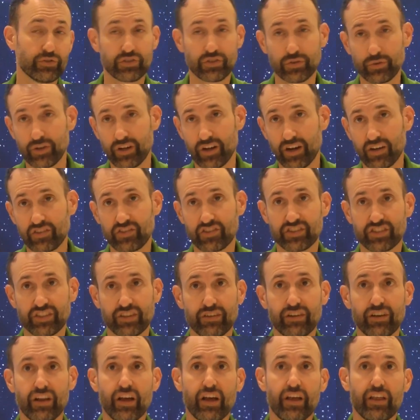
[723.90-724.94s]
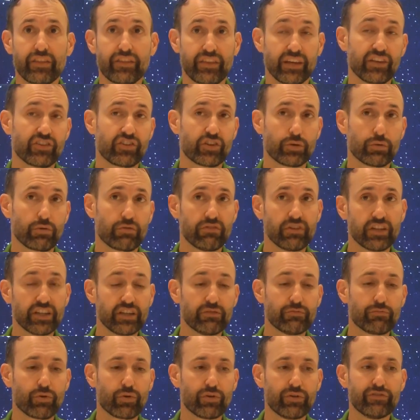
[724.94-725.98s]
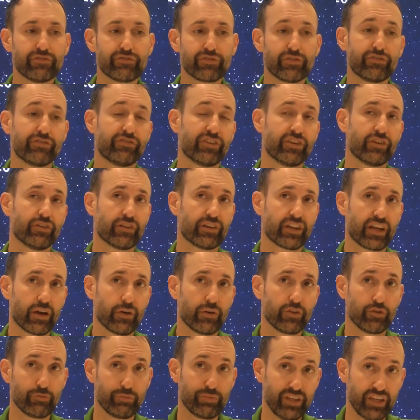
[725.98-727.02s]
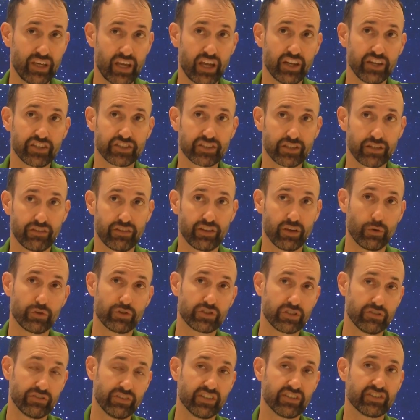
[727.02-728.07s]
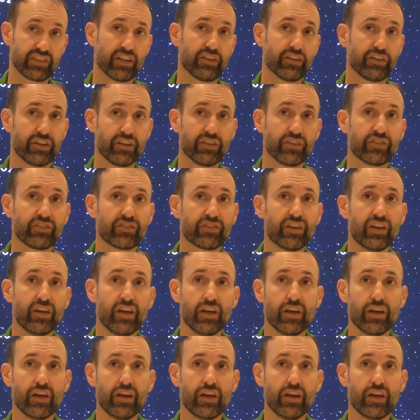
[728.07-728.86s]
to oxygen, things that were really important for figuring out the pH of the ocean of Enceladus.